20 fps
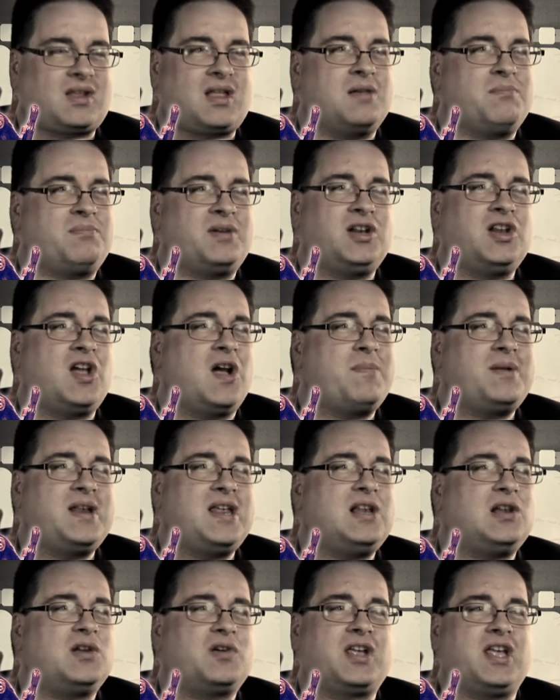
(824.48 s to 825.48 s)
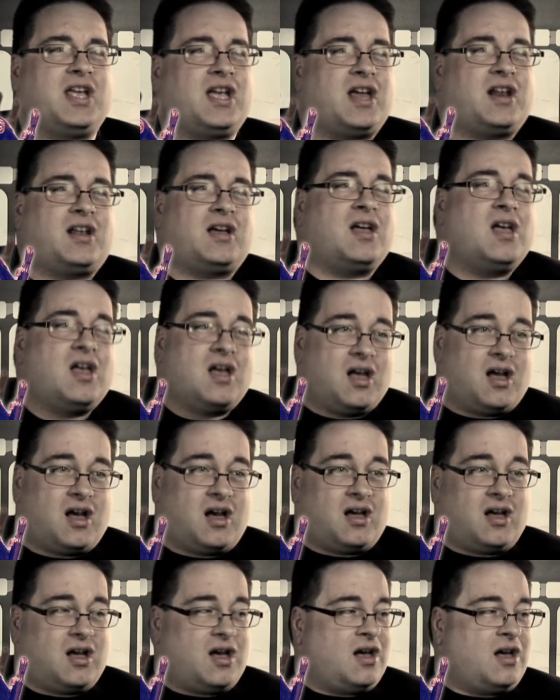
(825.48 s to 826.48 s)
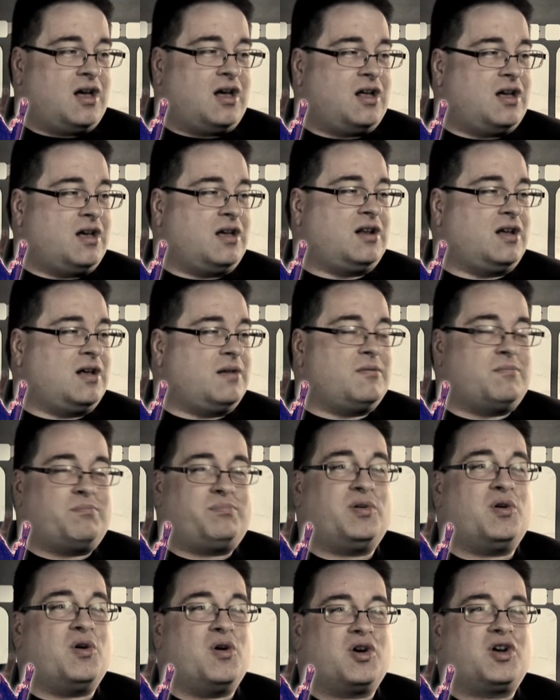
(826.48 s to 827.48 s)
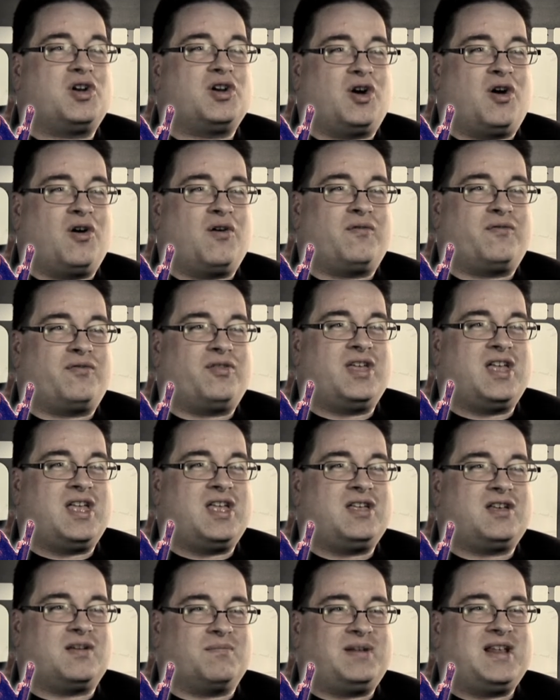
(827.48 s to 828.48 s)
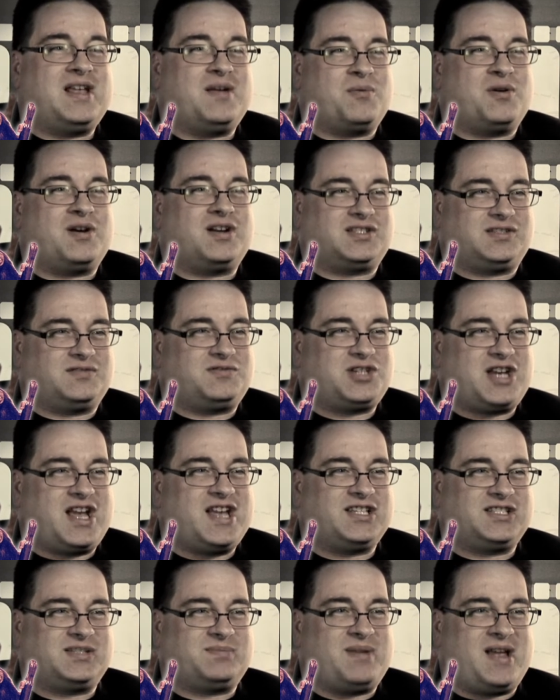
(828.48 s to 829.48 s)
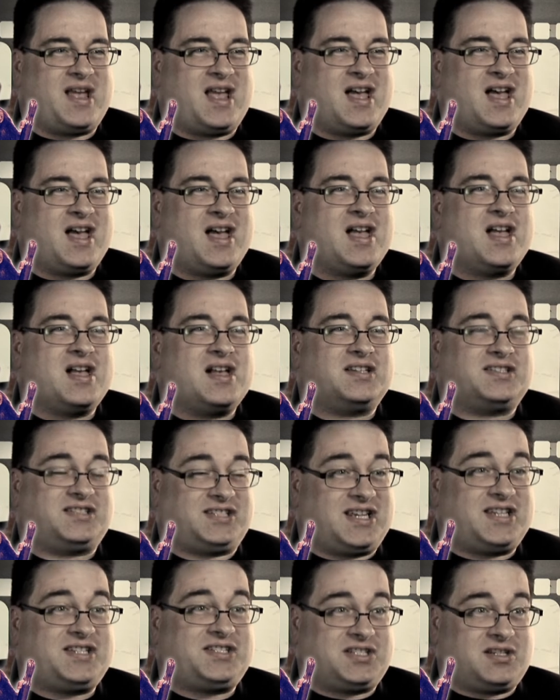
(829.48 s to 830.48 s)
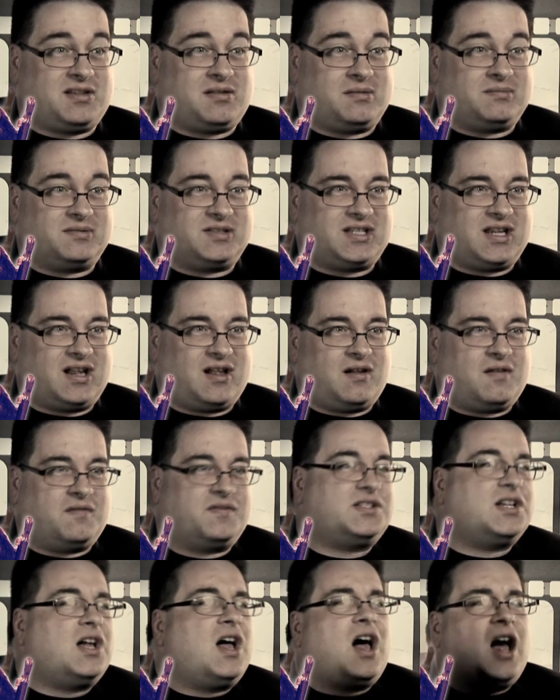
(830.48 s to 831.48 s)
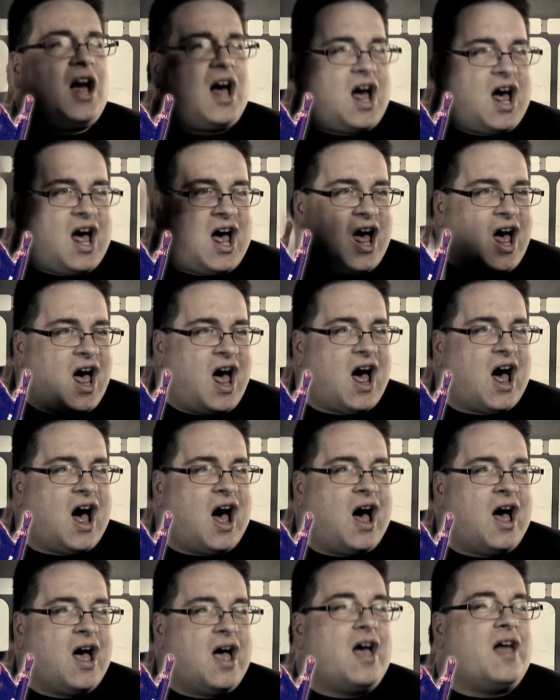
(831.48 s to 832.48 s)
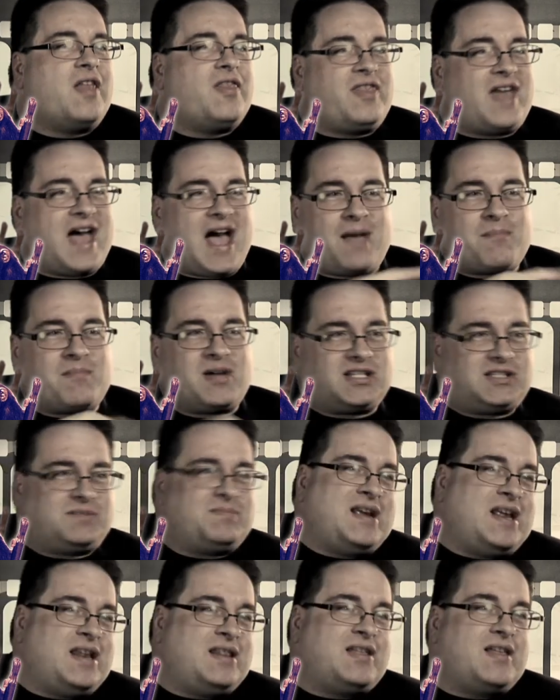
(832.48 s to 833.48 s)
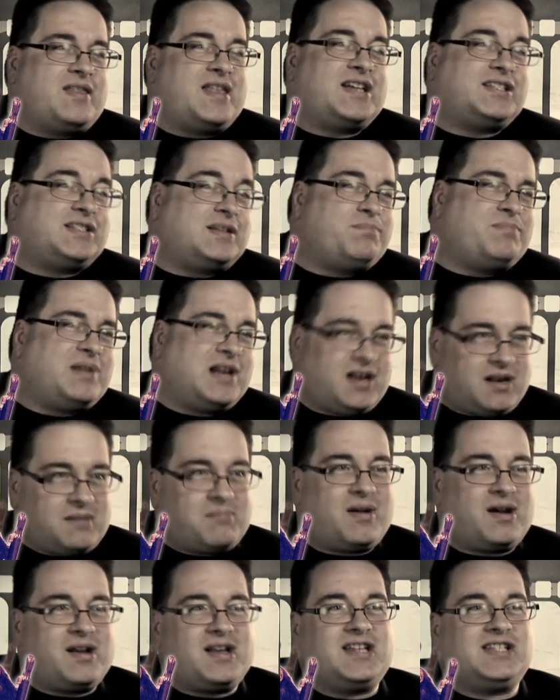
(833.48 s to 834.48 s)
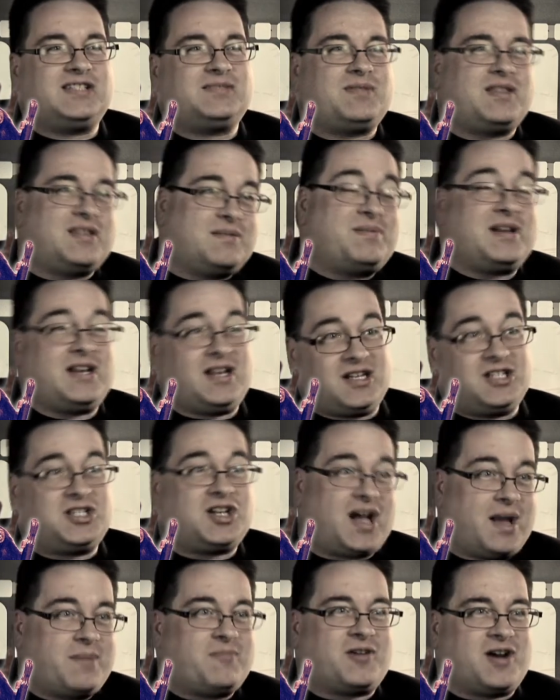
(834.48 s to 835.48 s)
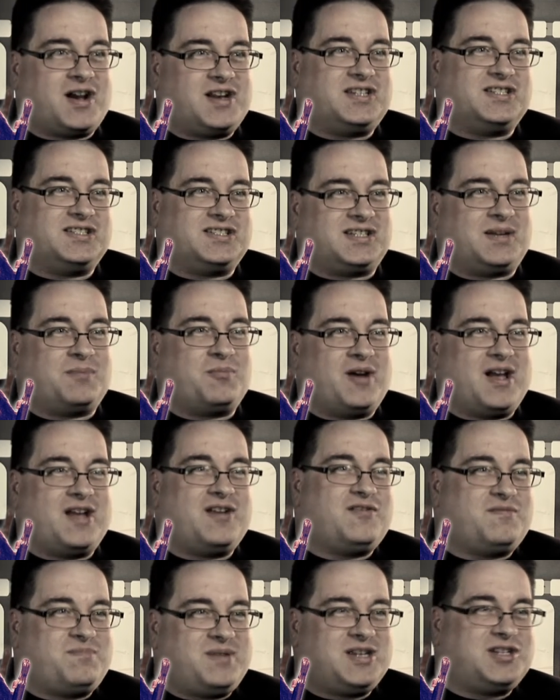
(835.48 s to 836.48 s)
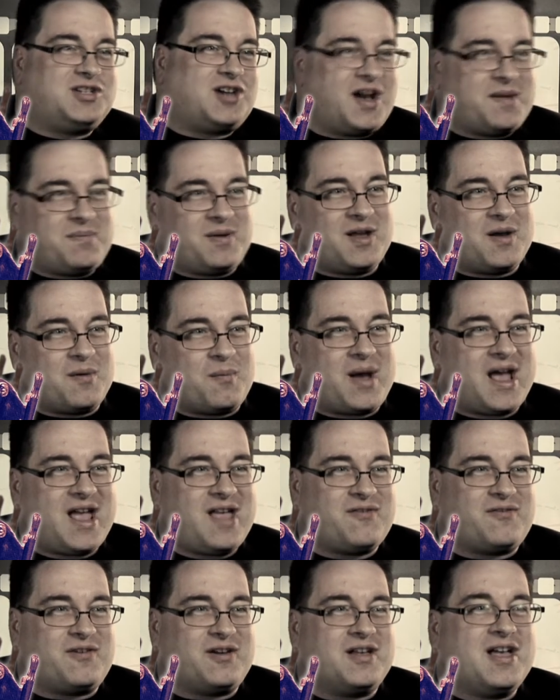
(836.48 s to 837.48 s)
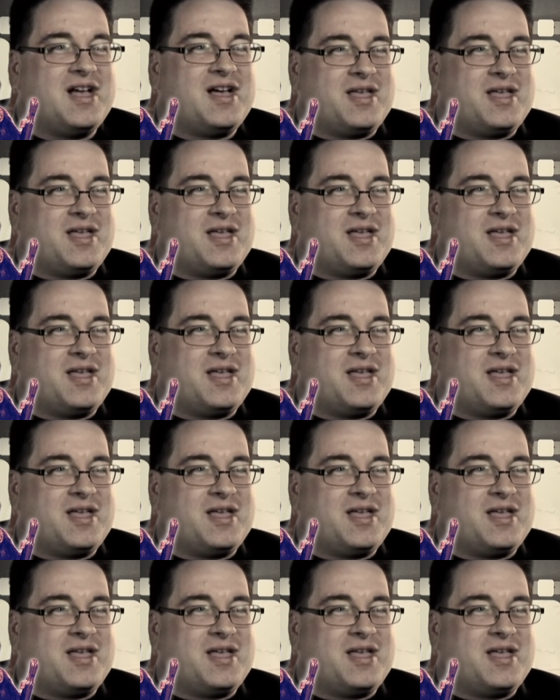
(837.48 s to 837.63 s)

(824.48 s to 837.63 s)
But nobody looking at a book of the complete works of Shakespeare says to themselves, aha, that must mean that there's a billion monkeys with a billion typewriters somewhere who've been typing away for